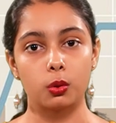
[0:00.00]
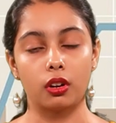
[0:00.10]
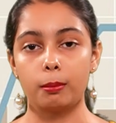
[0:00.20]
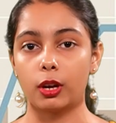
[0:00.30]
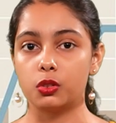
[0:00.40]

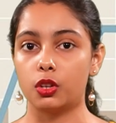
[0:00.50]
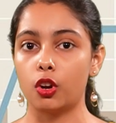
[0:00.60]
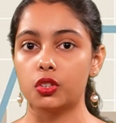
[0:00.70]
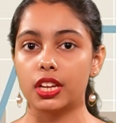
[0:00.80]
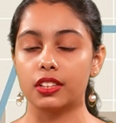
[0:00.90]
occur because you
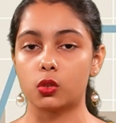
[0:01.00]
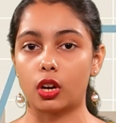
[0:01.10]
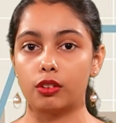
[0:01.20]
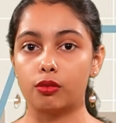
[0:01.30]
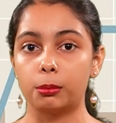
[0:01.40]
cannot take
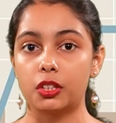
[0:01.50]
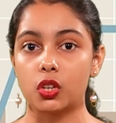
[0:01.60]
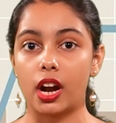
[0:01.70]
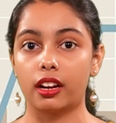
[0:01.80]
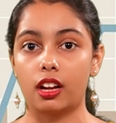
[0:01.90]
survey from the
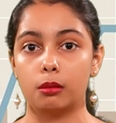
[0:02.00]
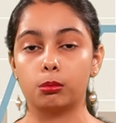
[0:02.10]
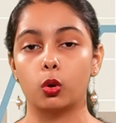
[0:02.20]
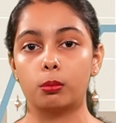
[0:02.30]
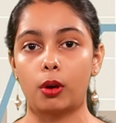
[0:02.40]
entire unemployed